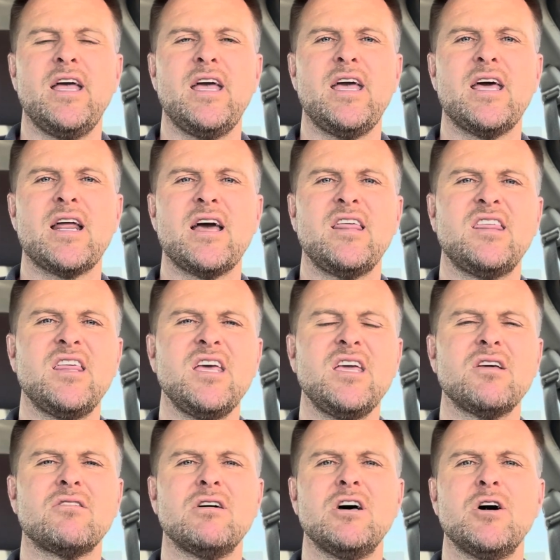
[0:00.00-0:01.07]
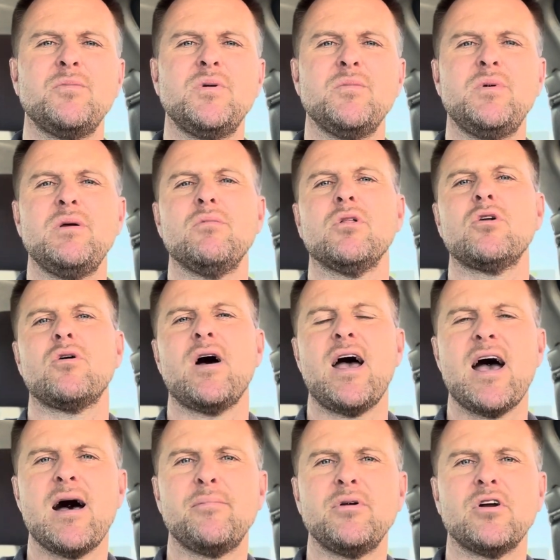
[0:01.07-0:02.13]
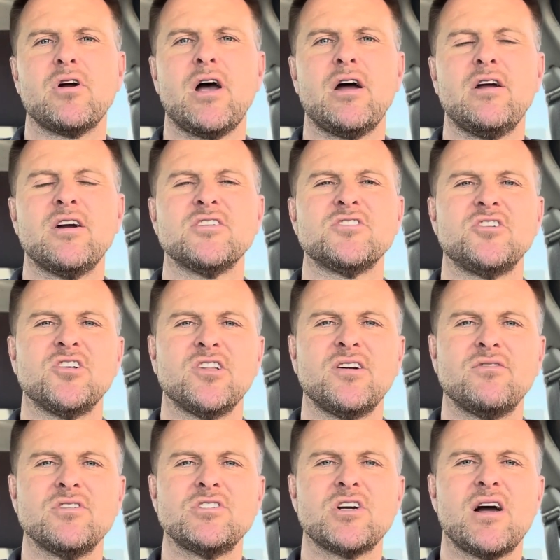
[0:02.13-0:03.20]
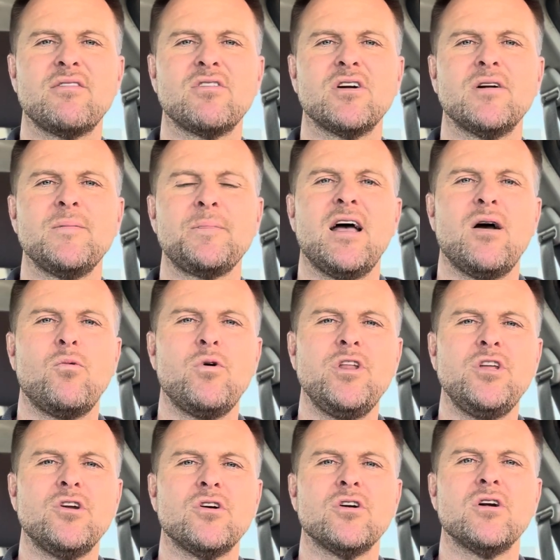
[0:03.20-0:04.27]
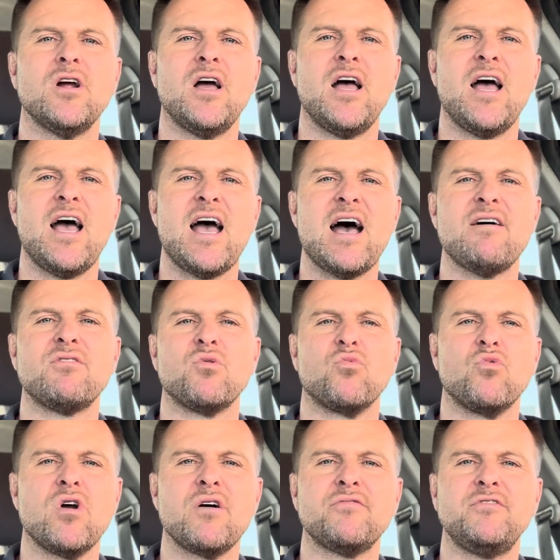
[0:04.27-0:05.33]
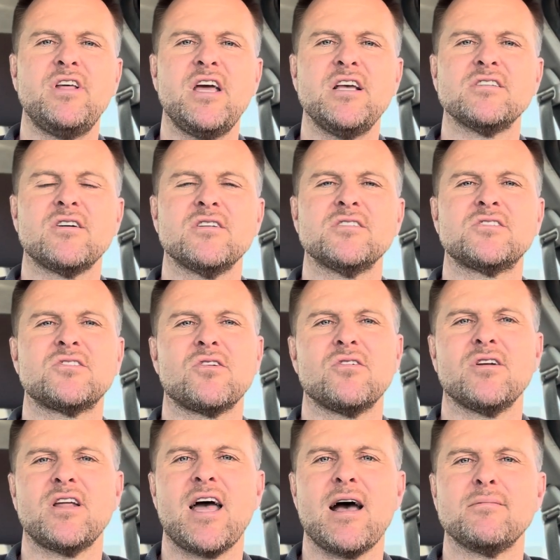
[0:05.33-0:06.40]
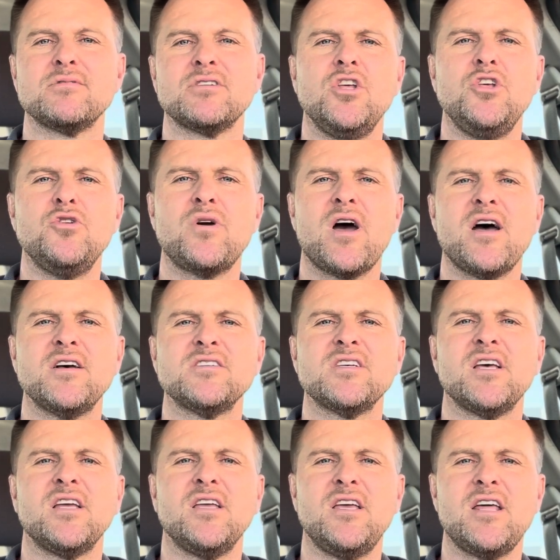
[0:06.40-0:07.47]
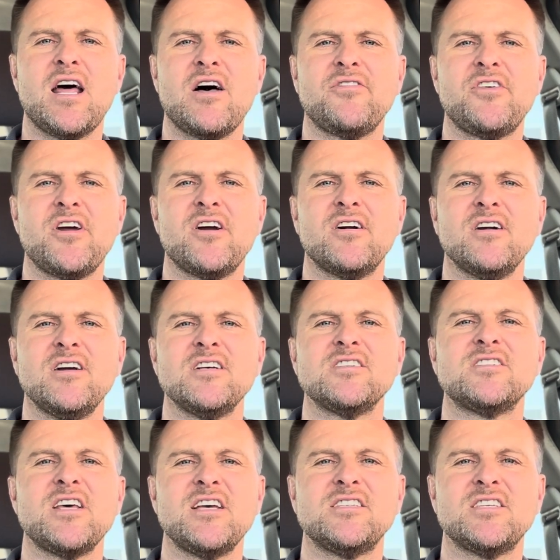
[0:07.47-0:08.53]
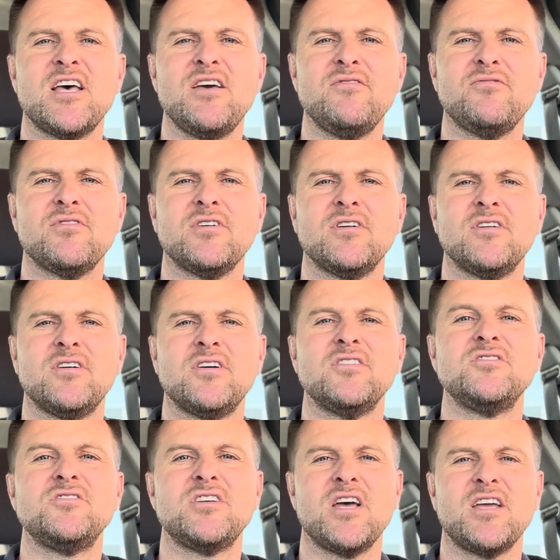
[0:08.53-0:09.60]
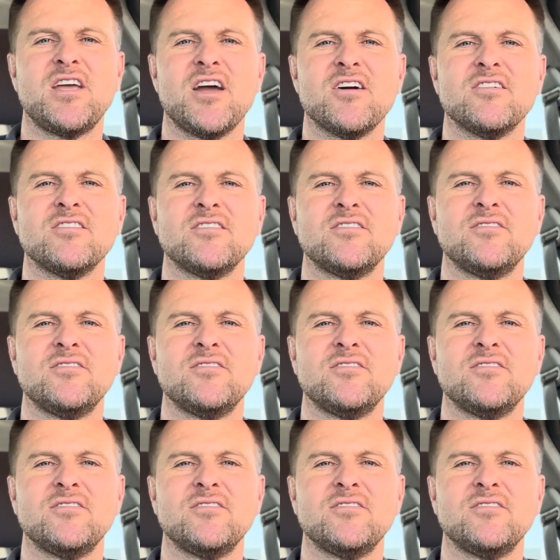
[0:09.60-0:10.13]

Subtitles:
And I think it'll help you be a little happier out here as a delivery driver when you're having rough days on certain apps. You guys get out there, stay safe, take care.